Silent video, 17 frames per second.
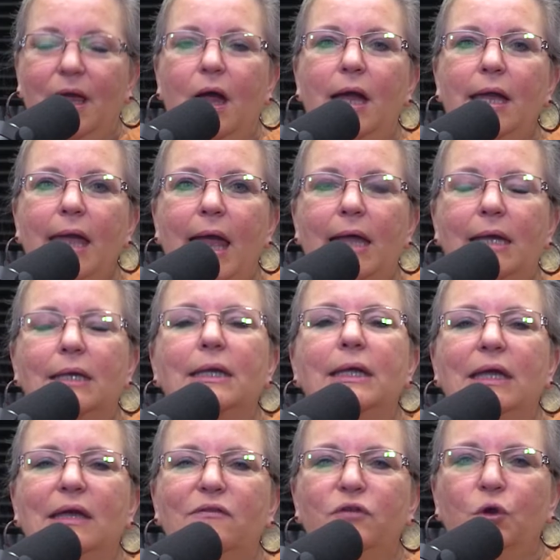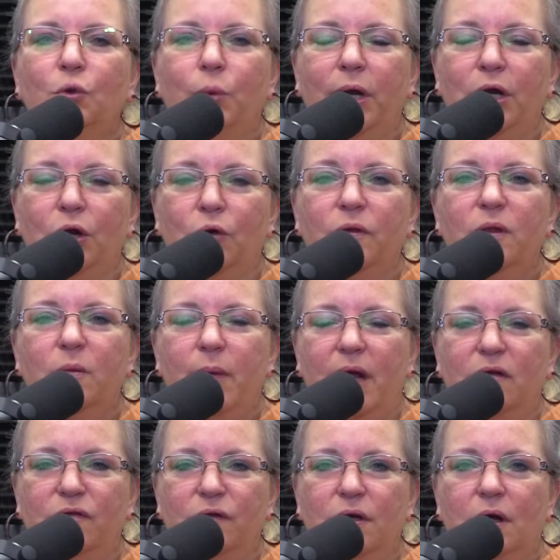Again, give your reader the
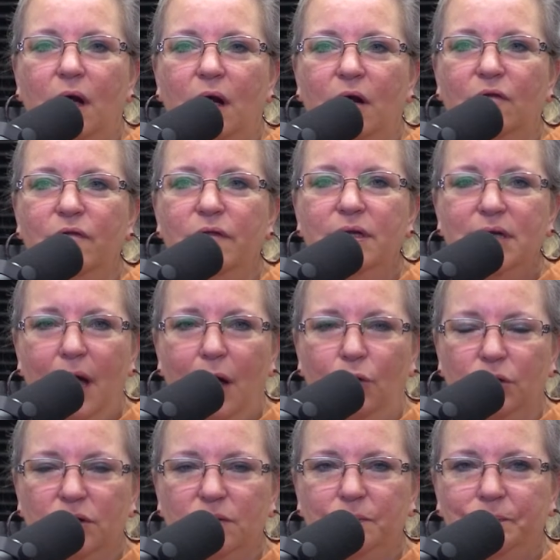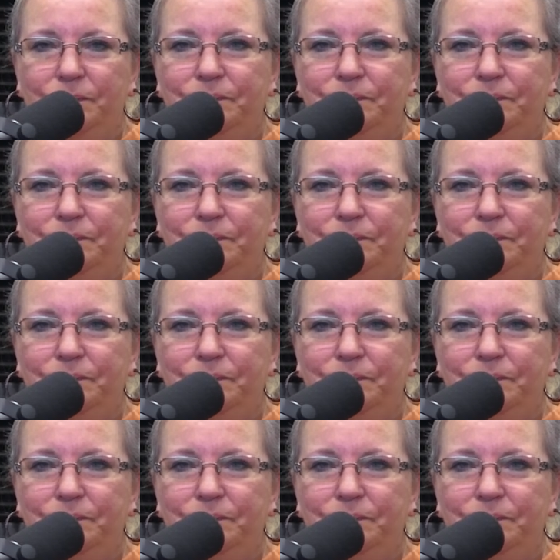benefit of the doubt.